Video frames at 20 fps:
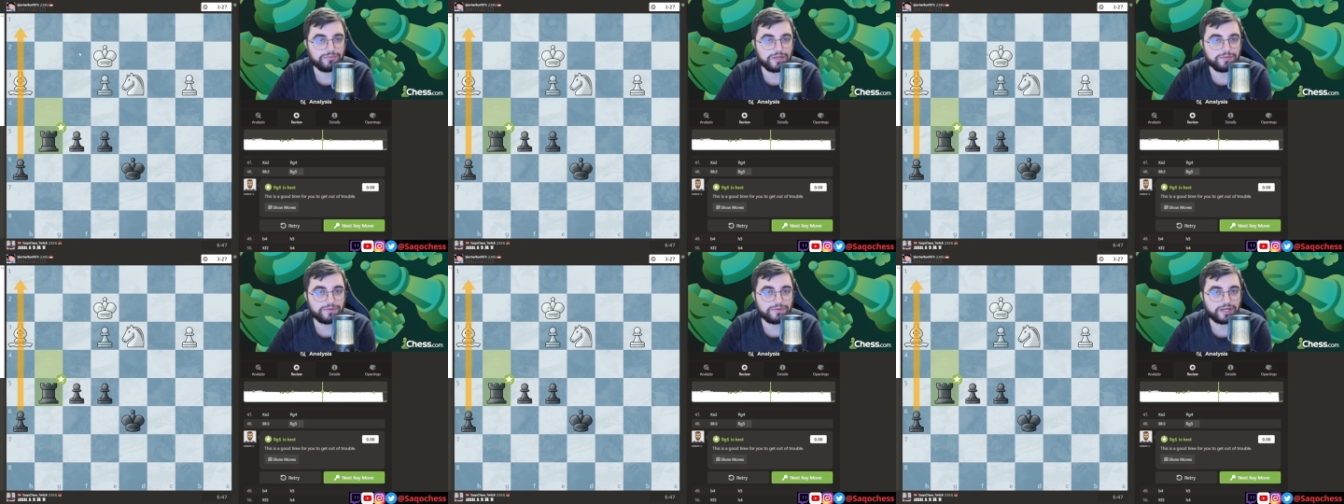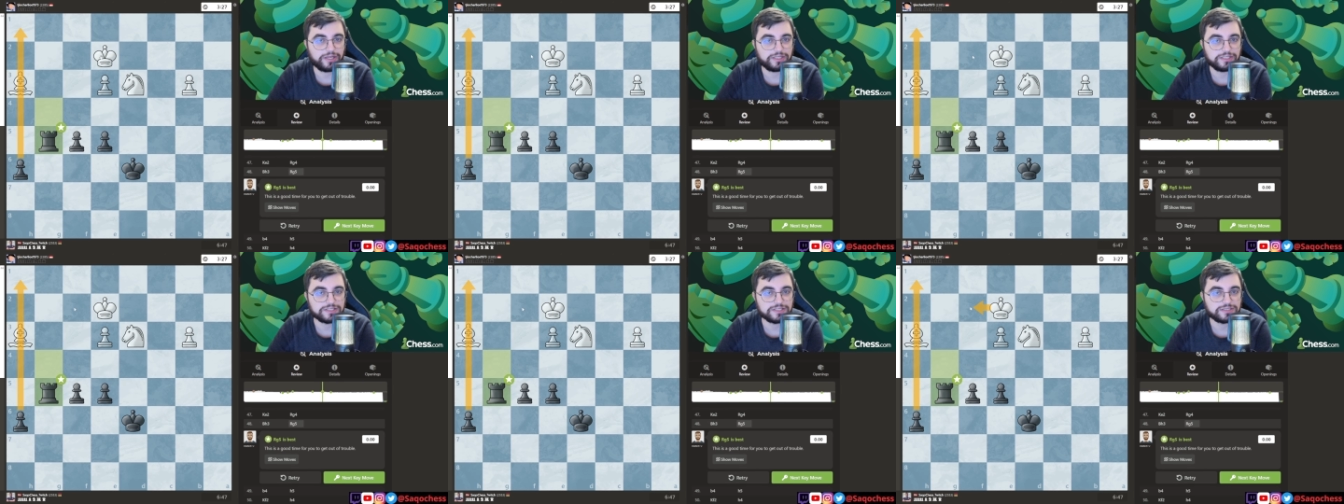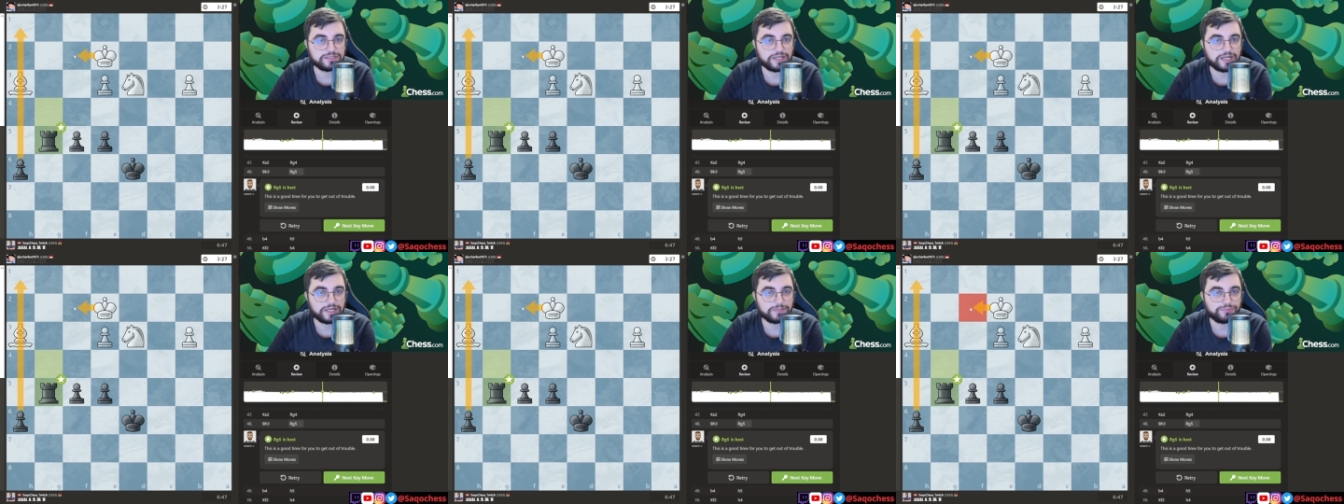Maybe I can
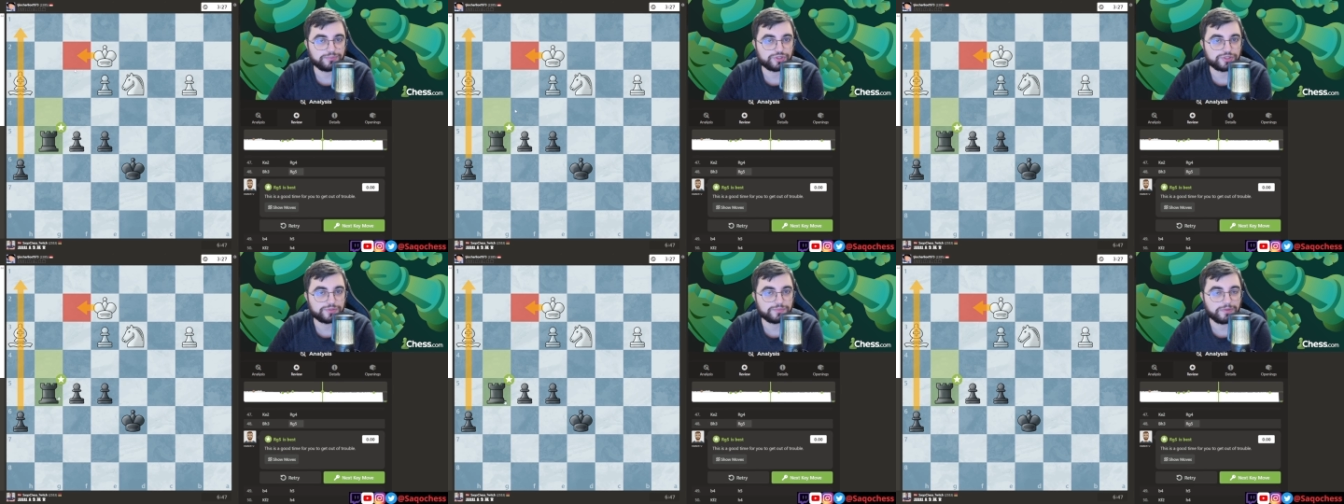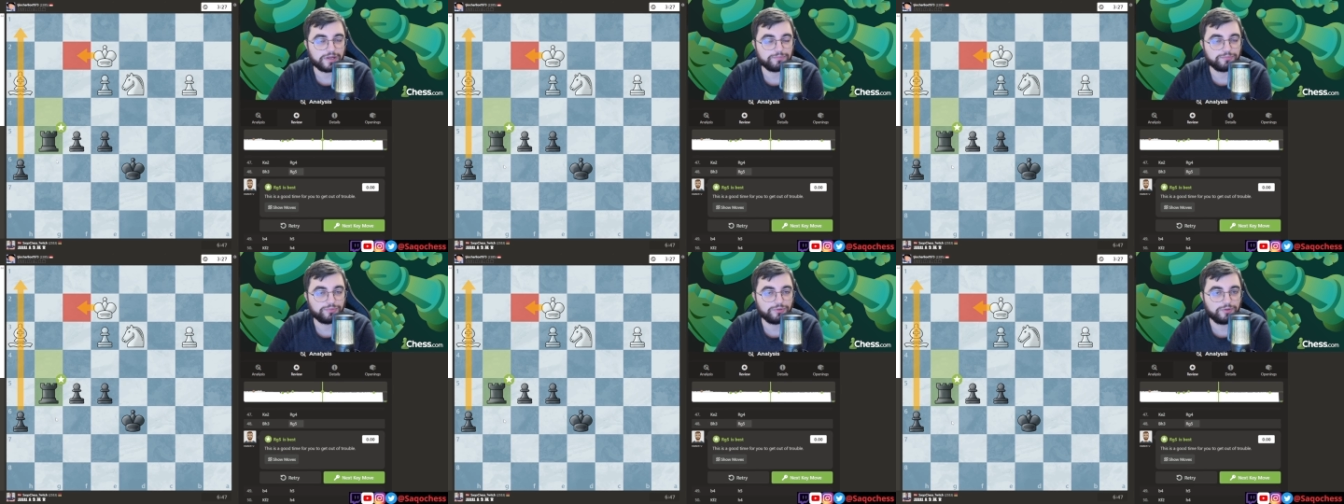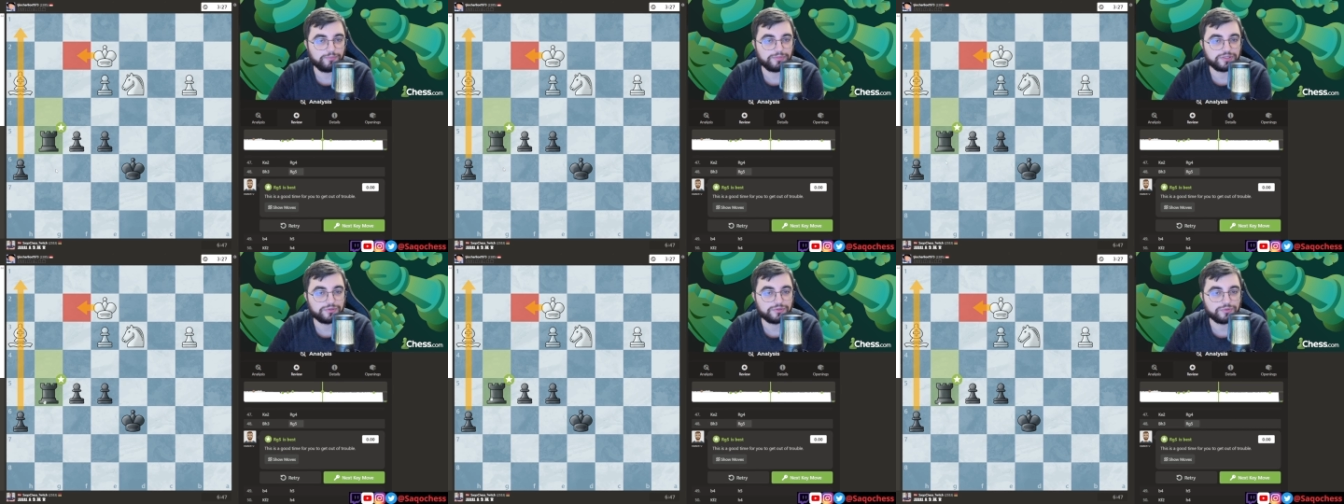start push my
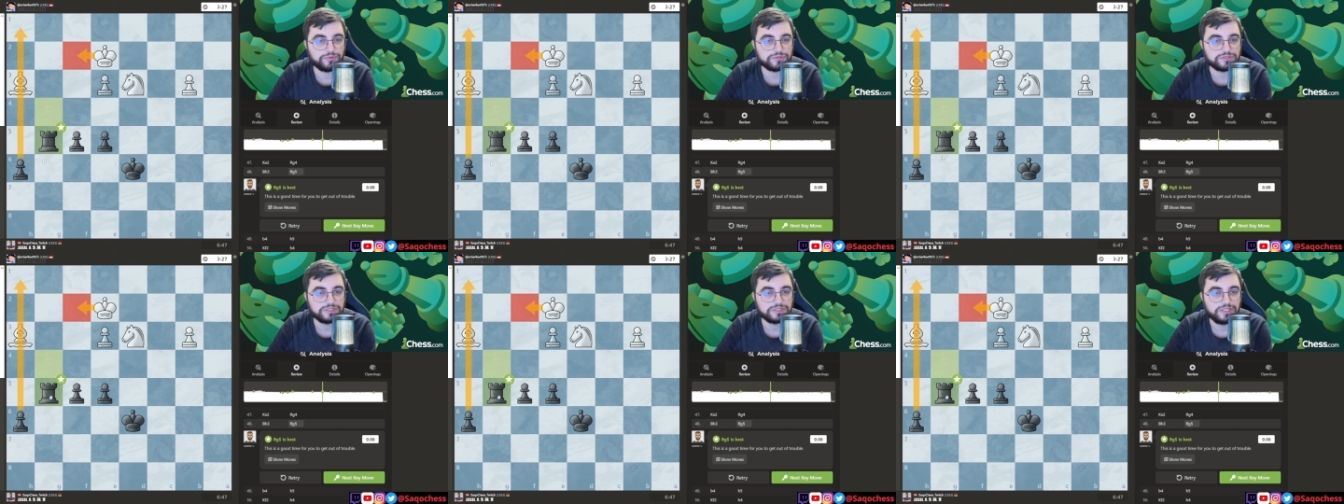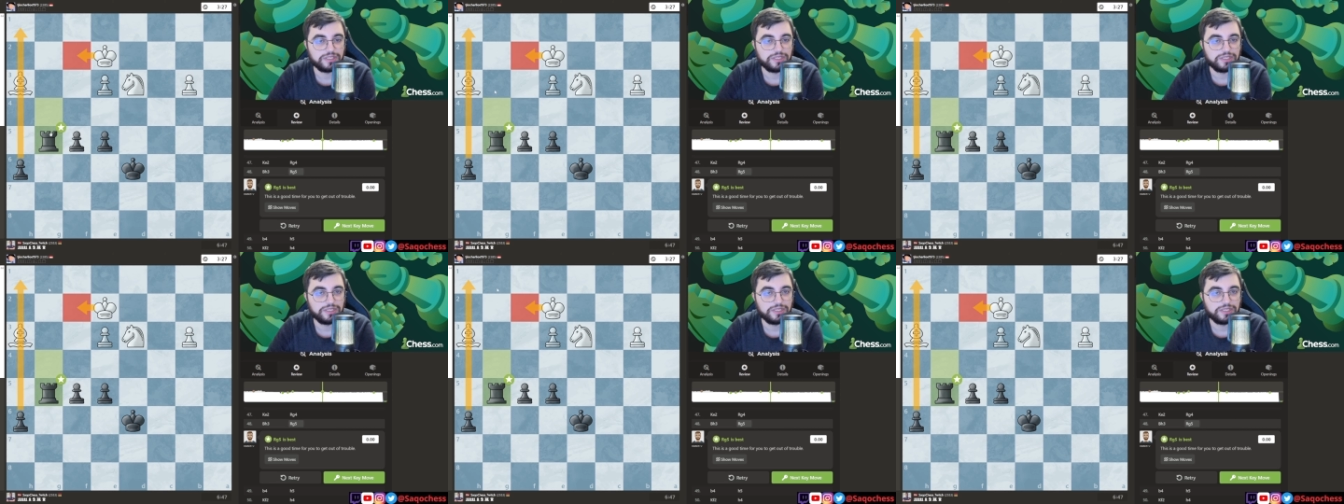pawn because